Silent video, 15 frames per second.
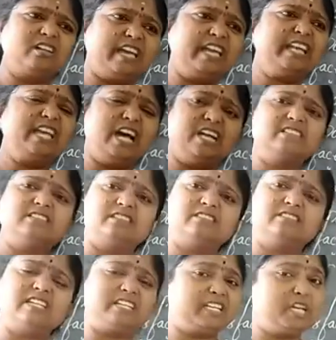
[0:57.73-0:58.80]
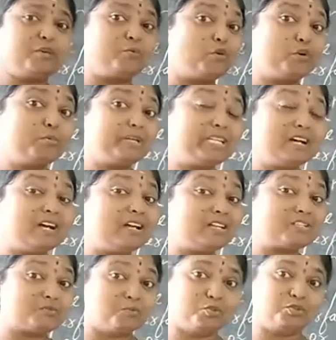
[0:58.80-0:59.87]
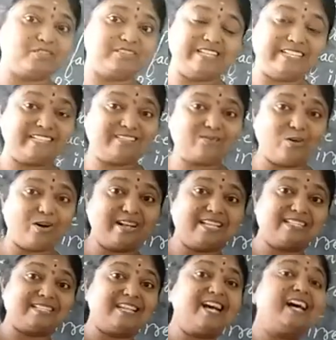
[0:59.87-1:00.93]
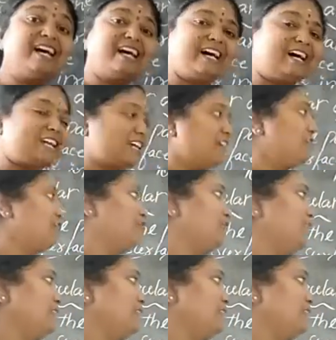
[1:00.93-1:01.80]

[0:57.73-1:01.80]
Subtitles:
any other thing, it won't be the smooth. That is called as the rough